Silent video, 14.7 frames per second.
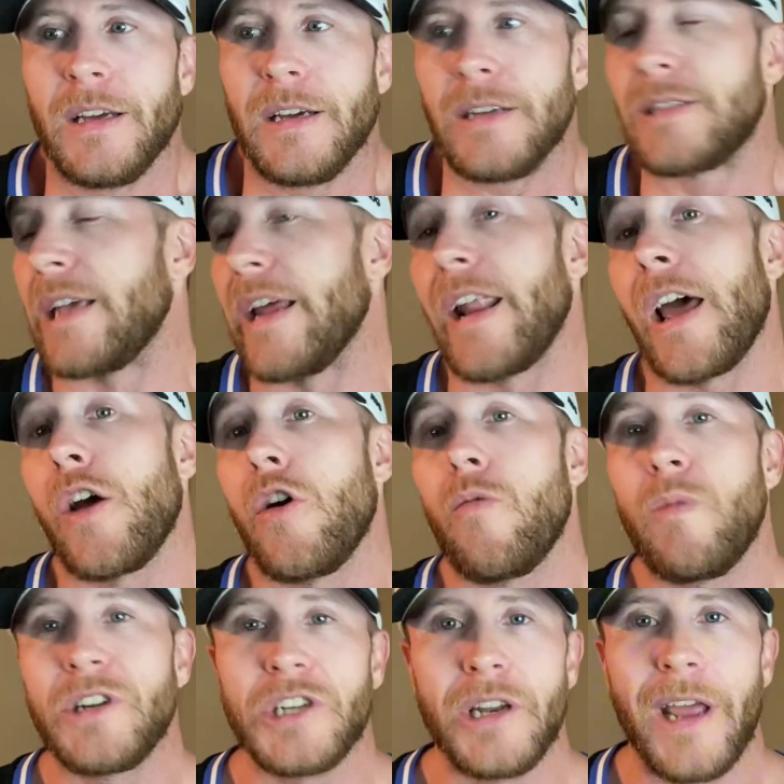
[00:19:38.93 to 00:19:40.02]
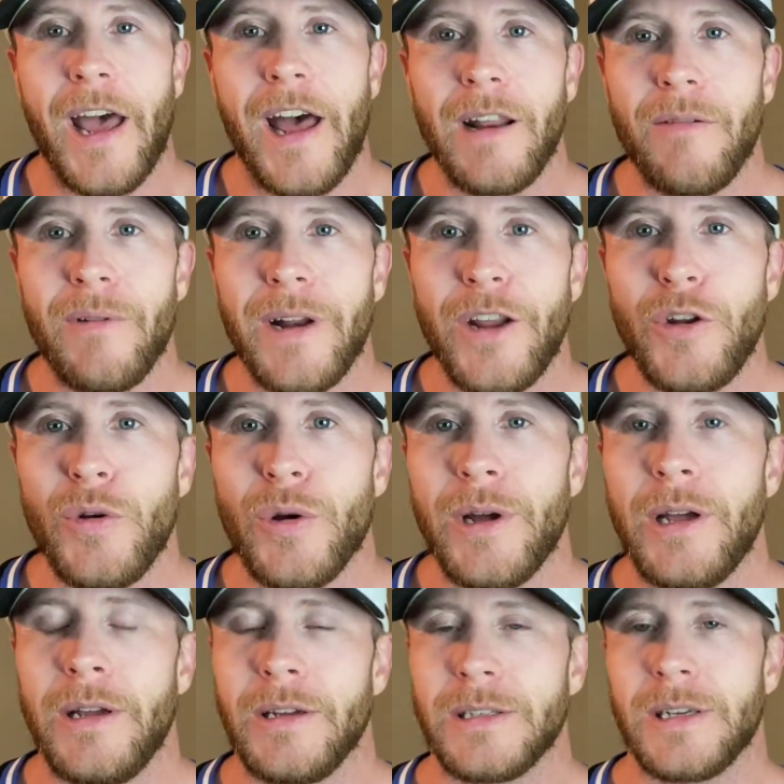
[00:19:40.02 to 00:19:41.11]
sitting at home wishing you had it when I do.
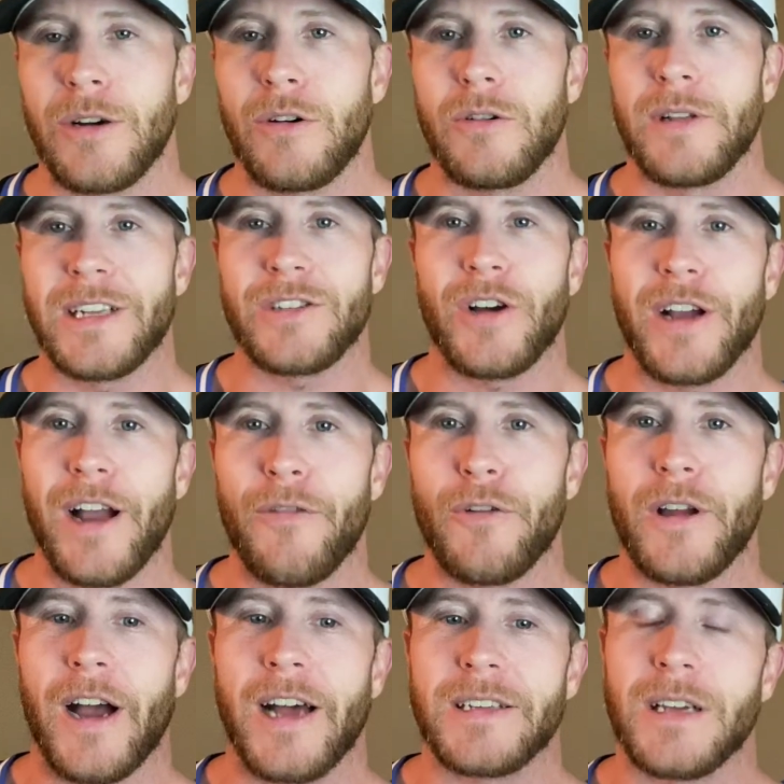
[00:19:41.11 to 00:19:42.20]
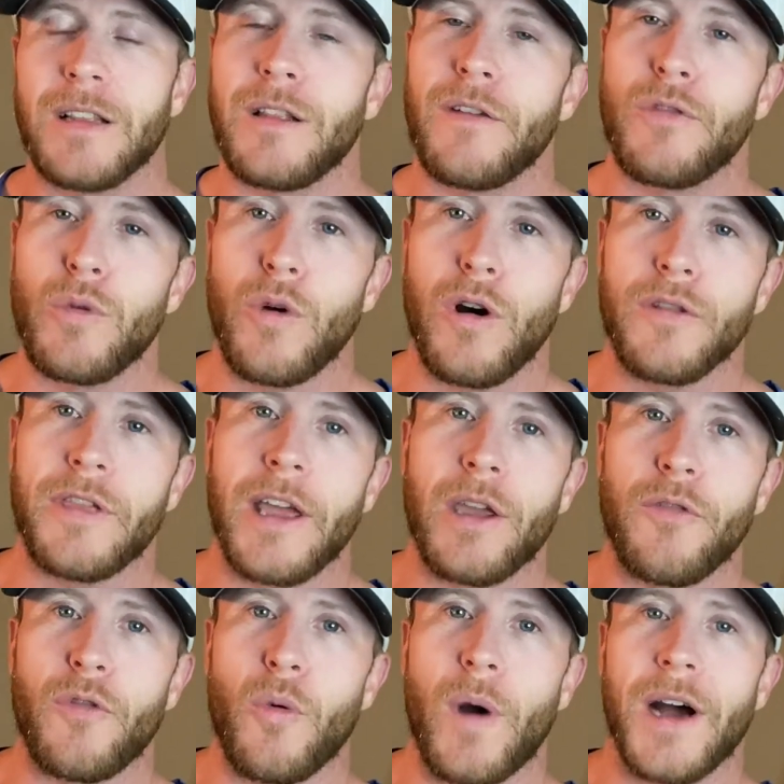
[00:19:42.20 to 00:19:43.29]
So that's all I got for you guys. I love you all. Thank
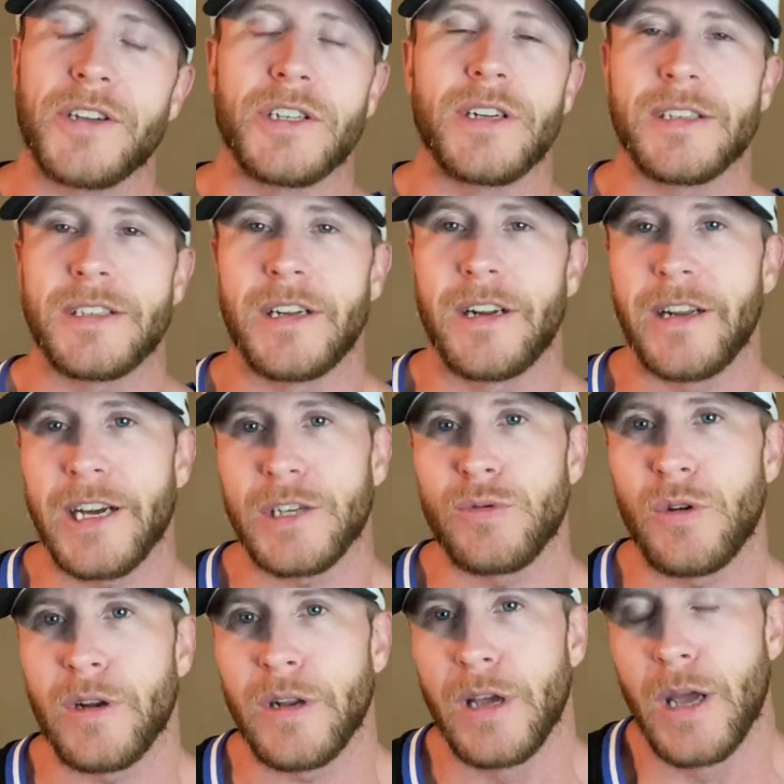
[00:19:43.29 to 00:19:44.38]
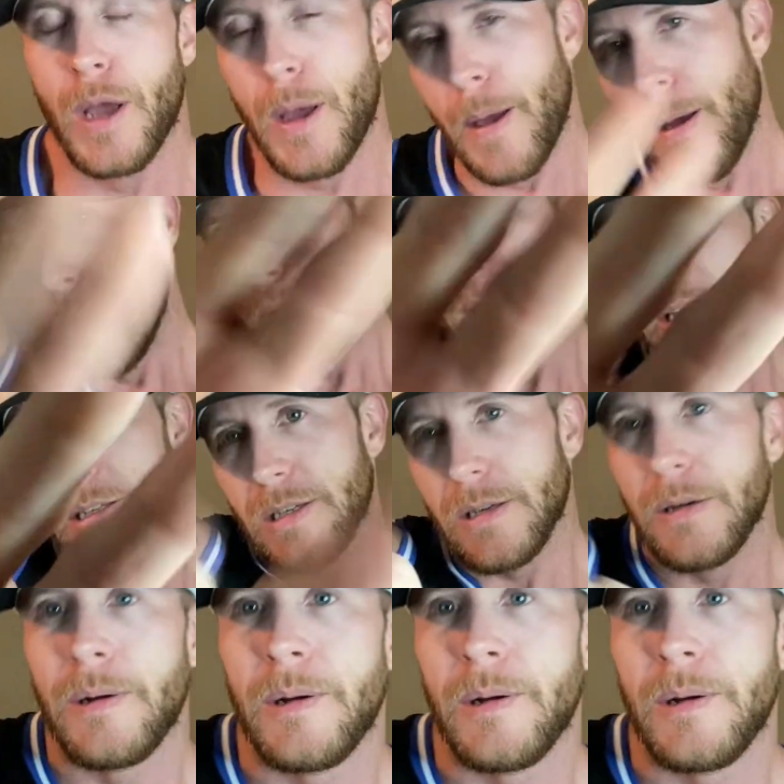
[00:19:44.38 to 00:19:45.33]
you for watching. I'll see you in the next one. Peace.